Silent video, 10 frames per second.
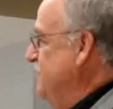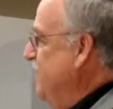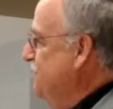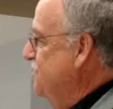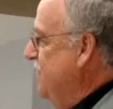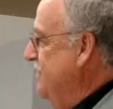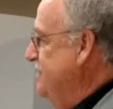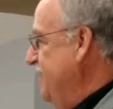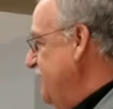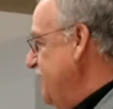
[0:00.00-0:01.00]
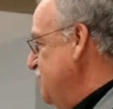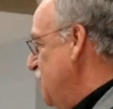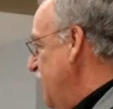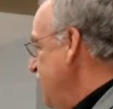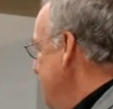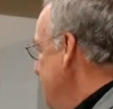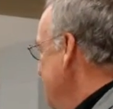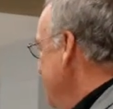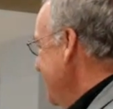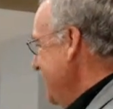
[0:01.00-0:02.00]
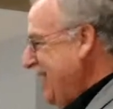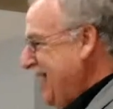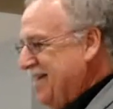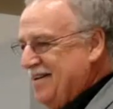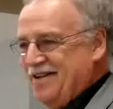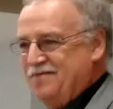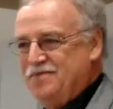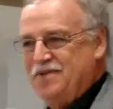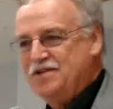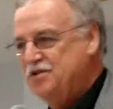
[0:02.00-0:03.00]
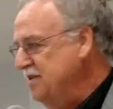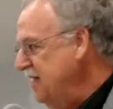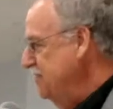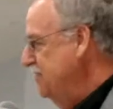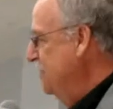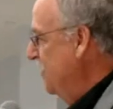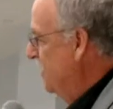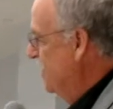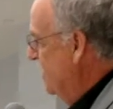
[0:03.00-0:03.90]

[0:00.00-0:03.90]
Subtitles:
history, if that's brief, and it shouldn't take too long.